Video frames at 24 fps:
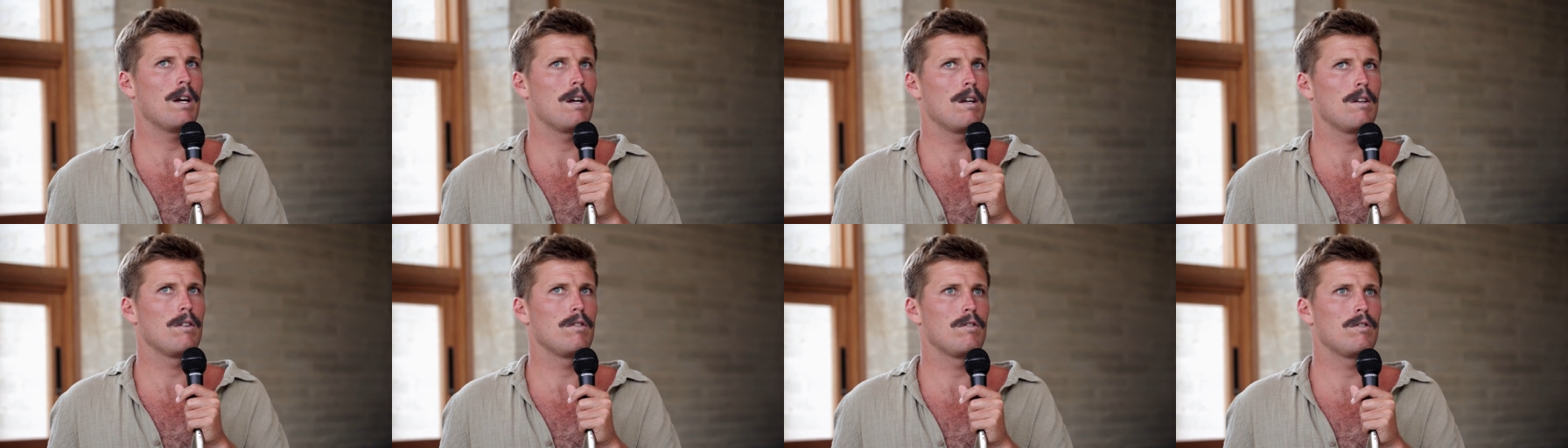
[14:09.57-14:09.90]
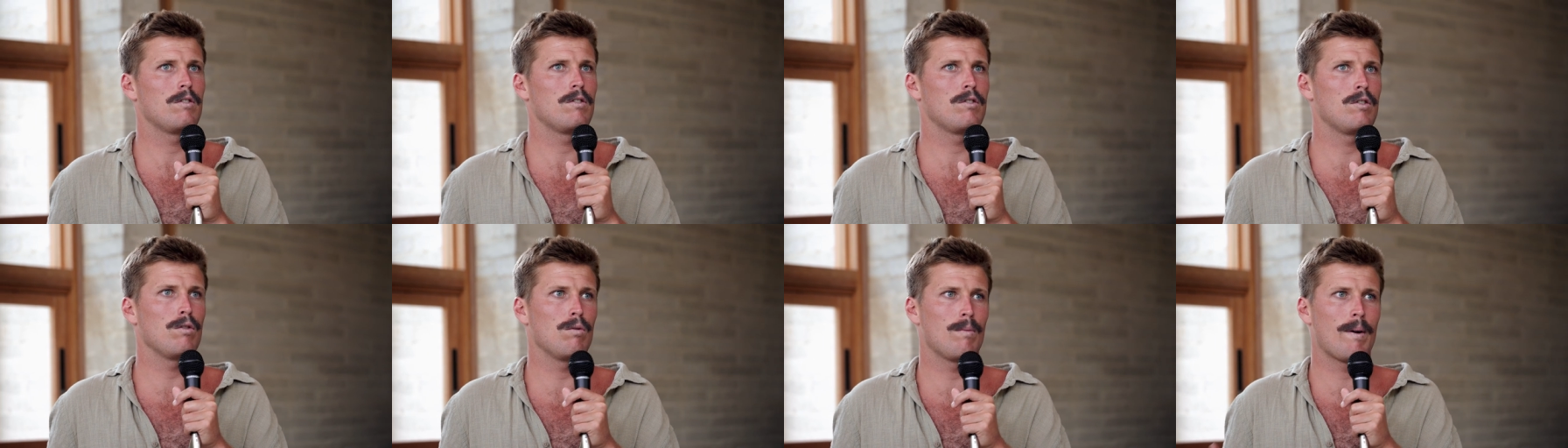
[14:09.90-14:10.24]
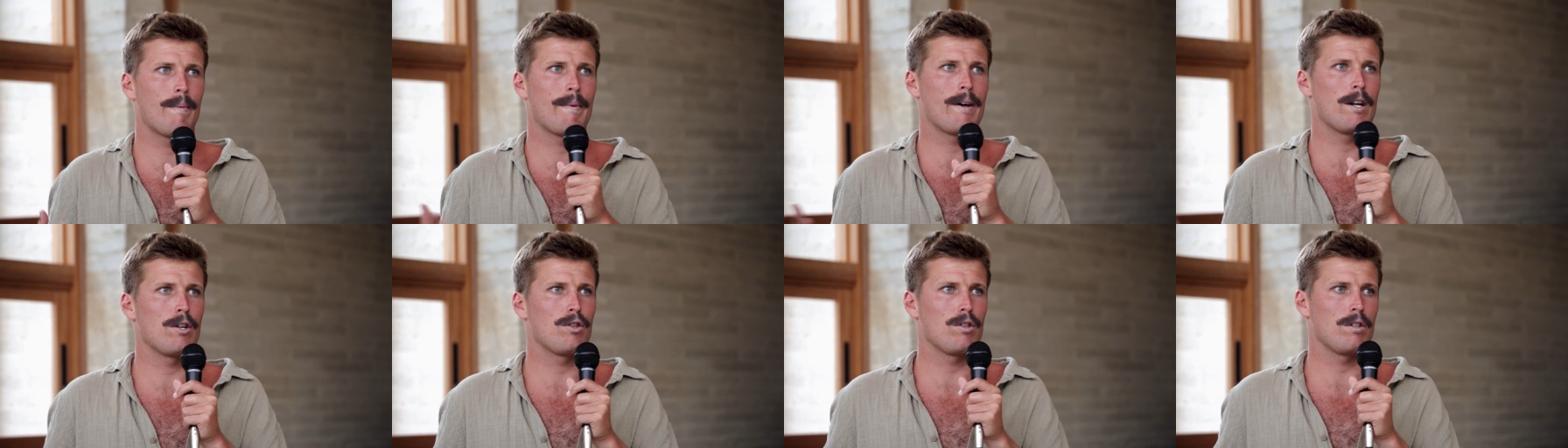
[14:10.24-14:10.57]
and still
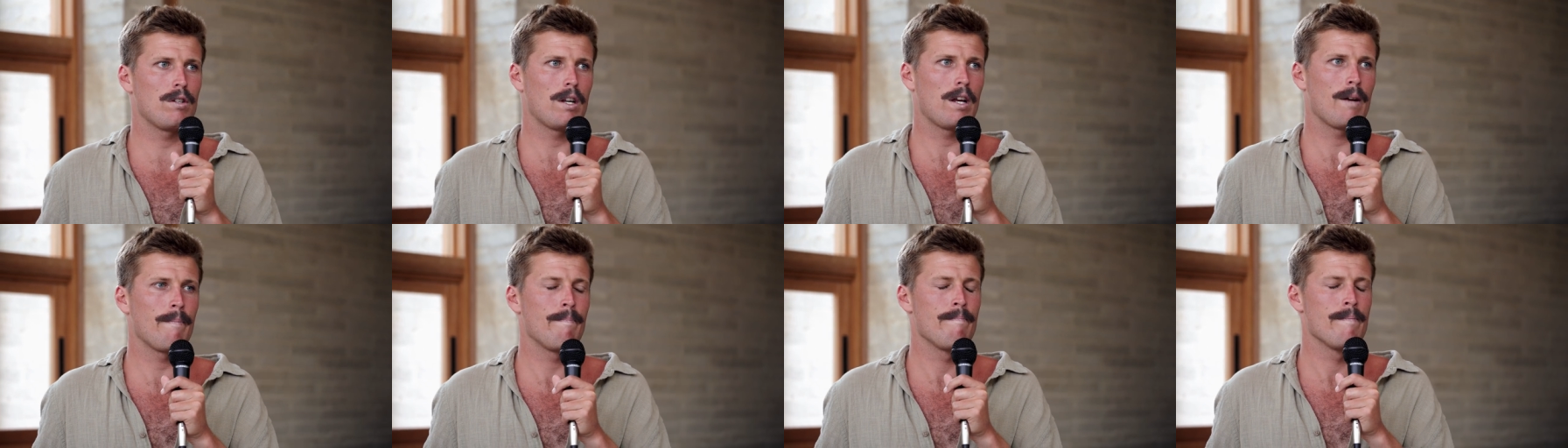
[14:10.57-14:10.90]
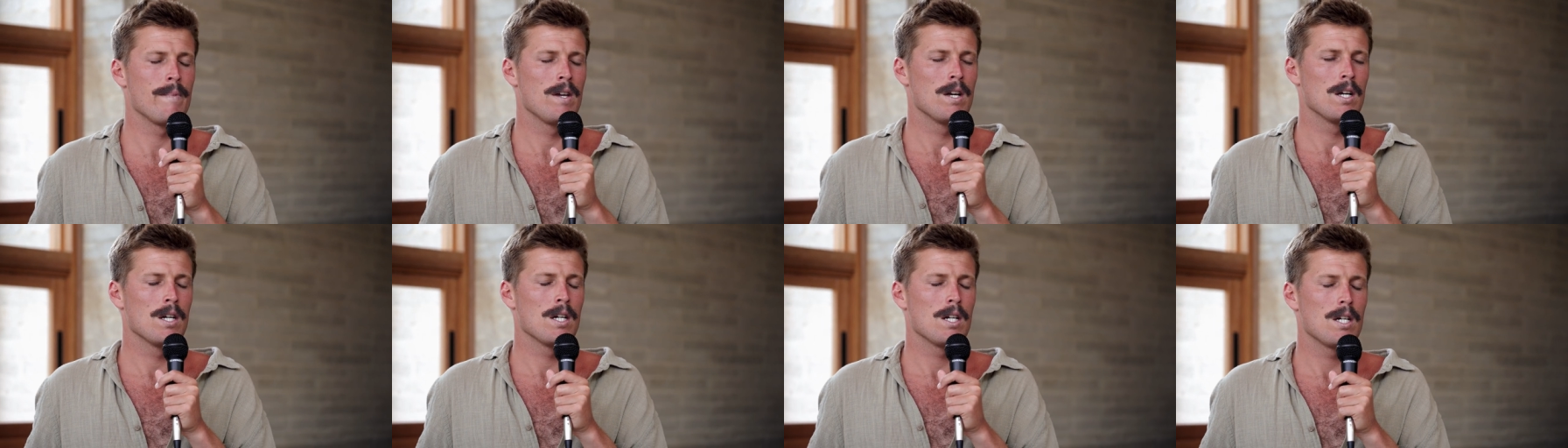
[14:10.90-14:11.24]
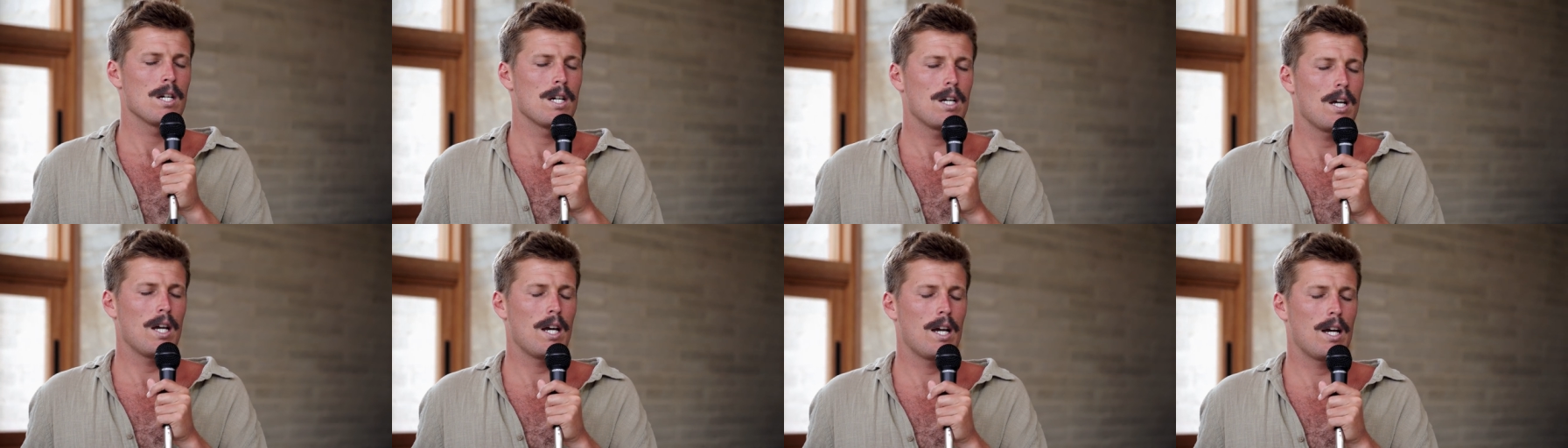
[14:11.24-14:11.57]
my manager today
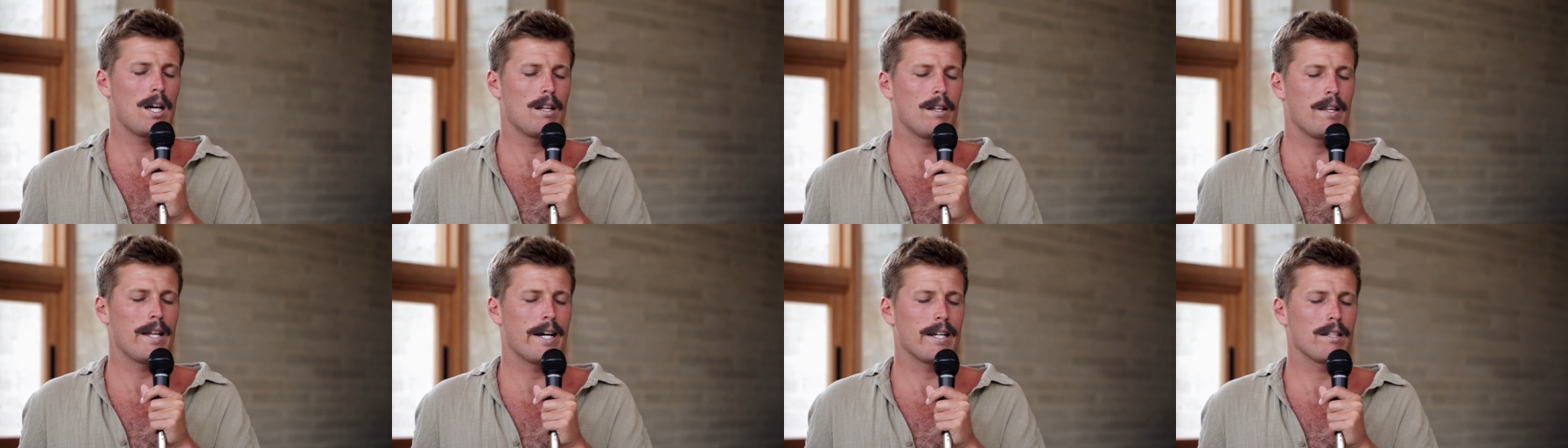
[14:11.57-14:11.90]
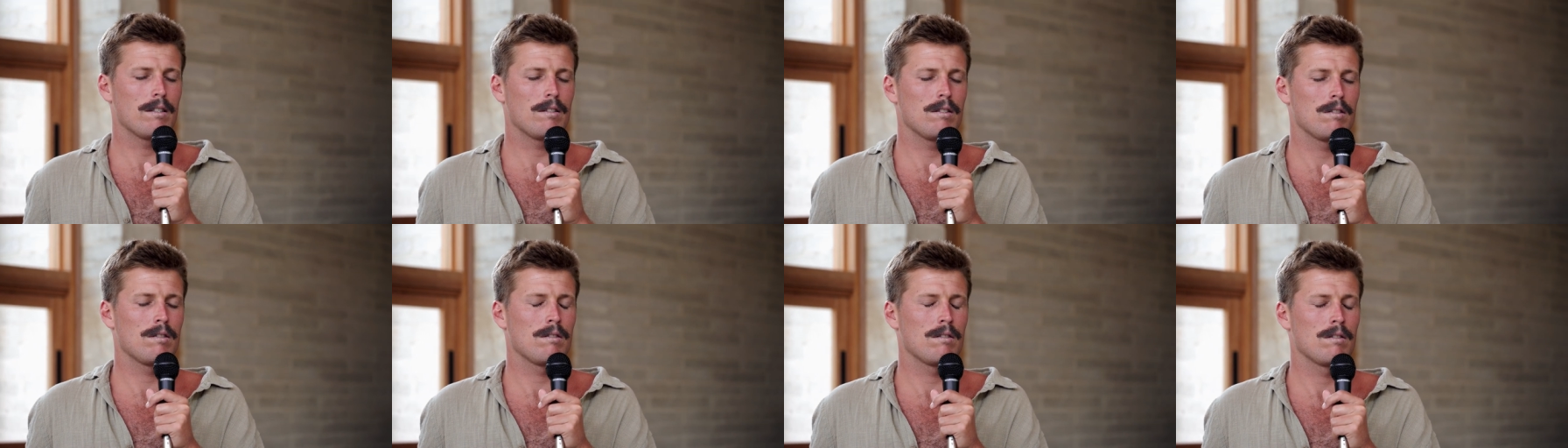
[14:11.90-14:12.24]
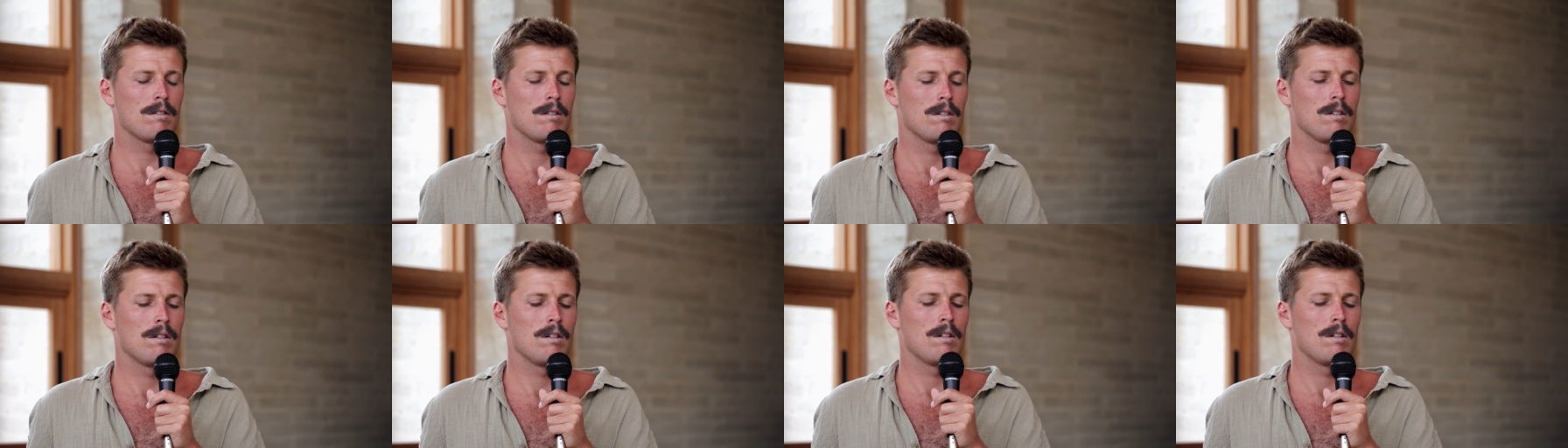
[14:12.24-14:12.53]
and that's